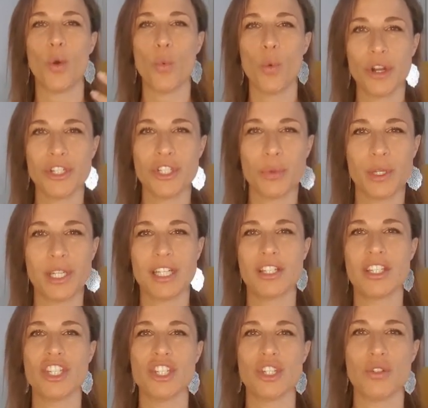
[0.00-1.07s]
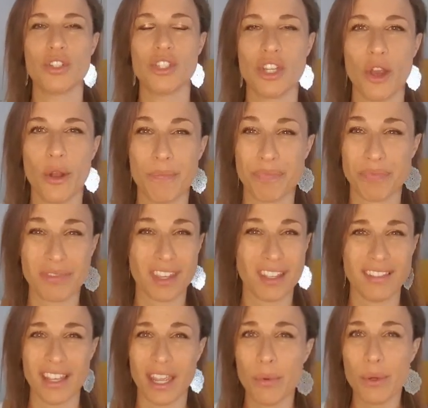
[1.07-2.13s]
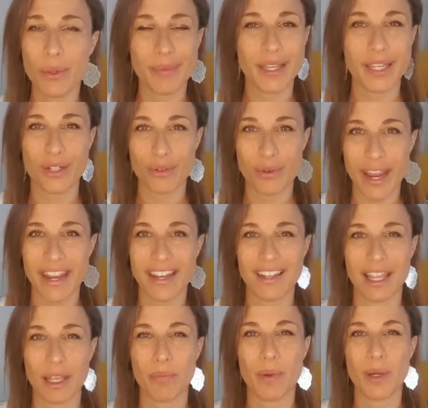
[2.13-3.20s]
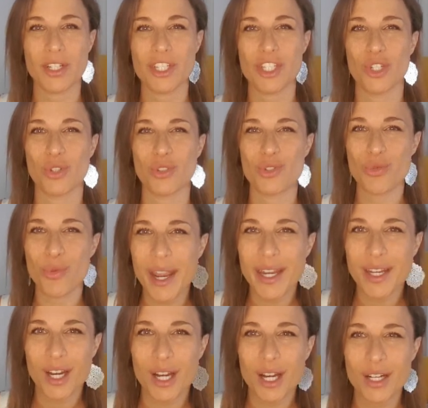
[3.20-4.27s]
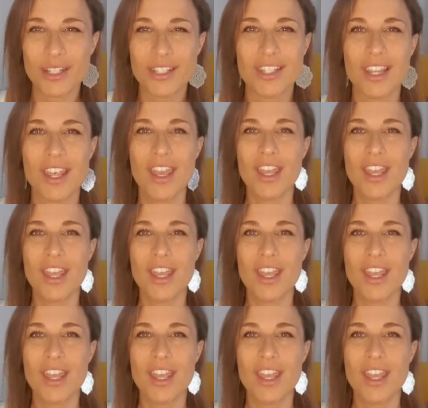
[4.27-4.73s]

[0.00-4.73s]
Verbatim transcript: What do we need to do? So they would be great like personal trainers